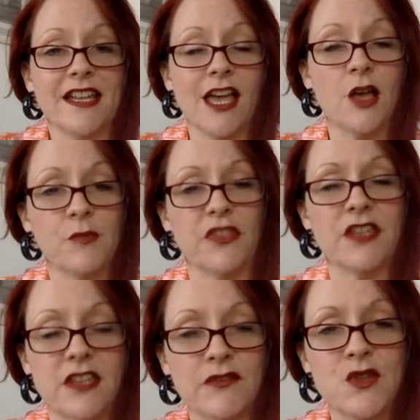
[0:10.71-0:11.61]
hope
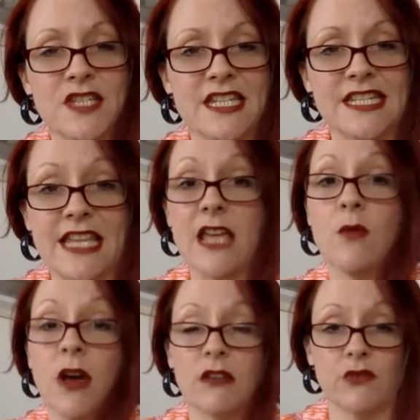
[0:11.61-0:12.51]
that if you did day
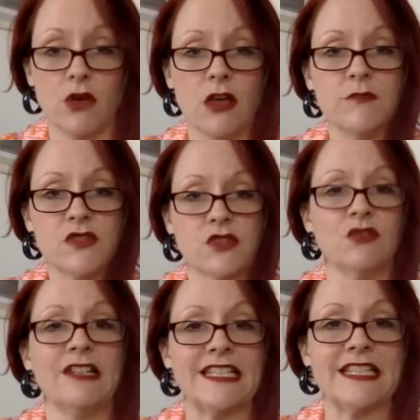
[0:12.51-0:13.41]
one of your
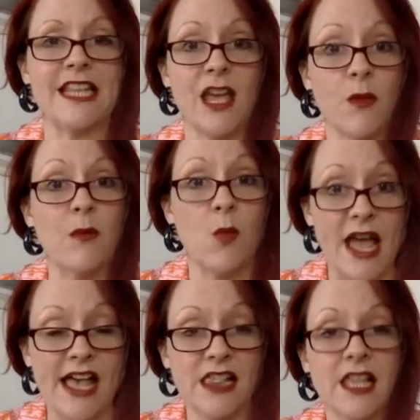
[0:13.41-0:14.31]
homeschooling today, it went
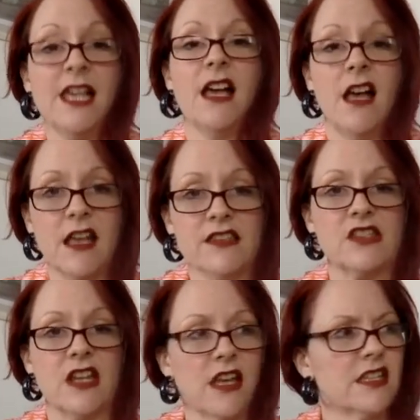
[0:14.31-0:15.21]
well. Ours
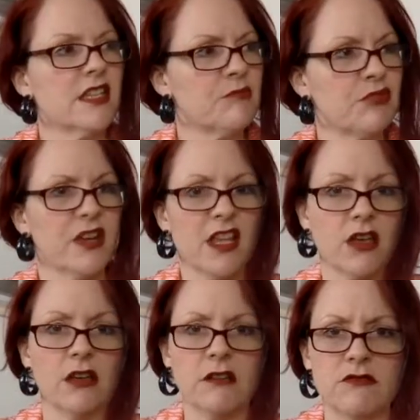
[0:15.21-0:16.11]
started pretty
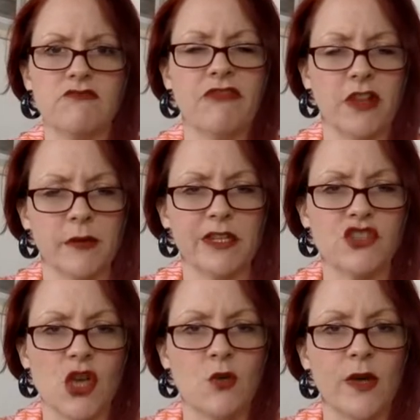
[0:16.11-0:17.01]
good, following
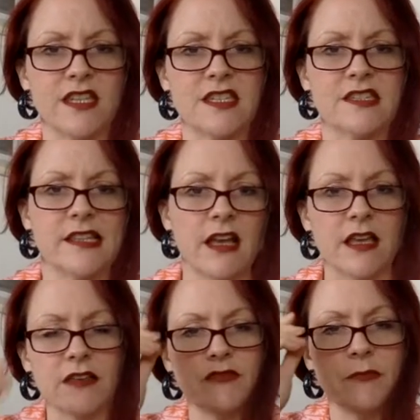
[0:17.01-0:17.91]
Joe Wicks's
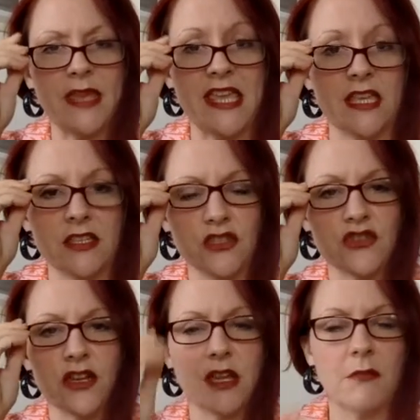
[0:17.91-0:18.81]
live PE
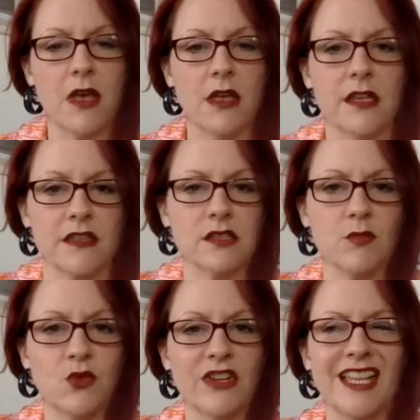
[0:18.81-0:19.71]
stream early this
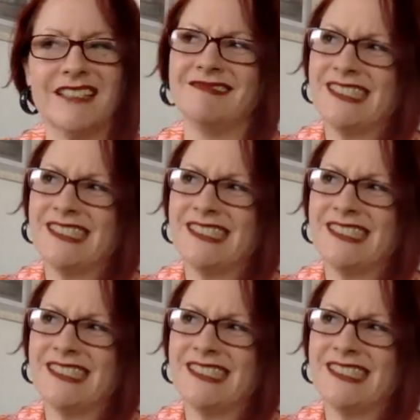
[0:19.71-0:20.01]
morning.